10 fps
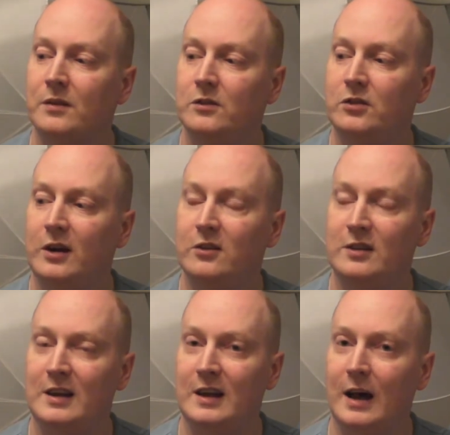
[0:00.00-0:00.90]
change
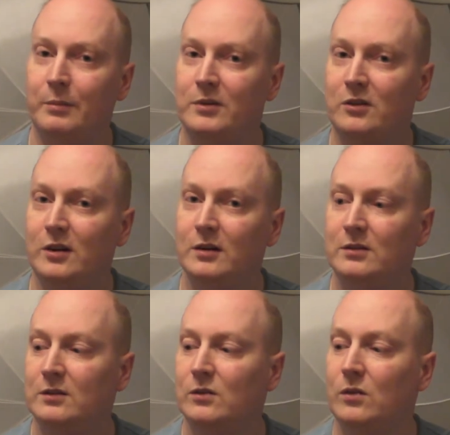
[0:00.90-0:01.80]
the aperture
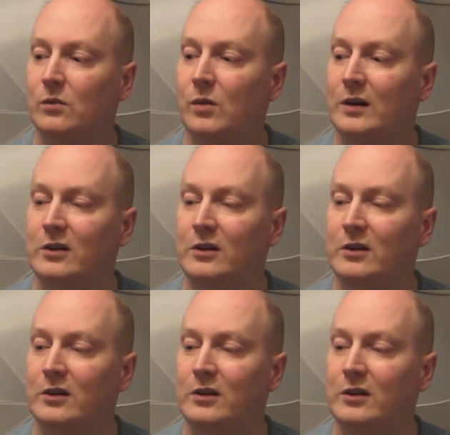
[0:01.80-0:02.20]
while